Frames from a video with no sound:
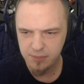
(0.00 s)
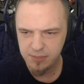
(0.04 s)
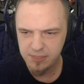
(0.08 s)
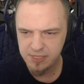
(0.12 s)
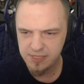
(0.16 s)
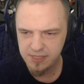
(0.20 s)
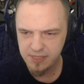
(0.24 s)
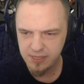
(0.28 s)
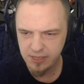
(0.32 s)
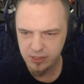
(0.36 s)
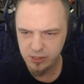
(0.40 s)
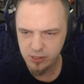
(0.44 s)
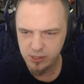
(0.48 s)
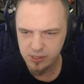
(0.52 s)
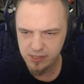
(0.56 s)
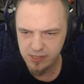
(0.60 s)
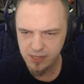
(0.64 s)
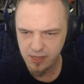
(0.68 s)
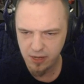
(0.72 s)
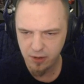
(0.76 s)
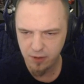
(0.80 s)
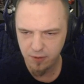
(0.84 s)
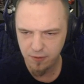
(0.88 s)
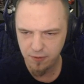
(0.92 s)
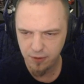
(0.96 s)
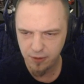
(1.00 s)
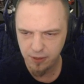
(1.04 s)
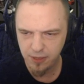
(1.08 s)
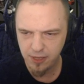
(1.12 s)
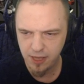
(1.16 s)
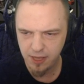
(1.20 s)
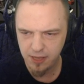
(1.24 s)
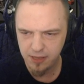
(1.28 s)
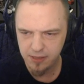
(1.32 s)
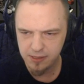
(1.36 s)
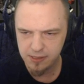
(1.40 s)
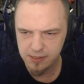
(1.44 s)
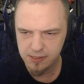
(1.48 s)
I am such a sucker
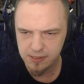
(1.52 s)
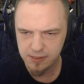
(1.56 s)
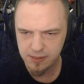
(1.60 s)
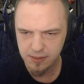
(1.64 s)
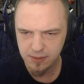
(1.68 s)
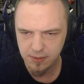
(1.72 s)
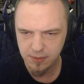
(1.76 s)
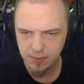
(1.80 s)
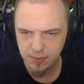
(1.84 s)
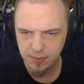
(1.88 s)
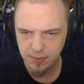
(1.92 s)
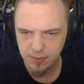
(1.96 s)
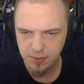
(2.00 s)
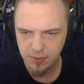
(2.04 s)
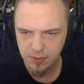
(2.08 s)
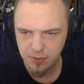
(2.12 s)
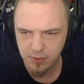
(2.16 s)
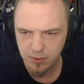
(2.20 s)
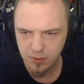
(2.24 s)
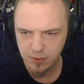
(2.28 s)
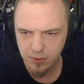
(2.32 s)
for guns.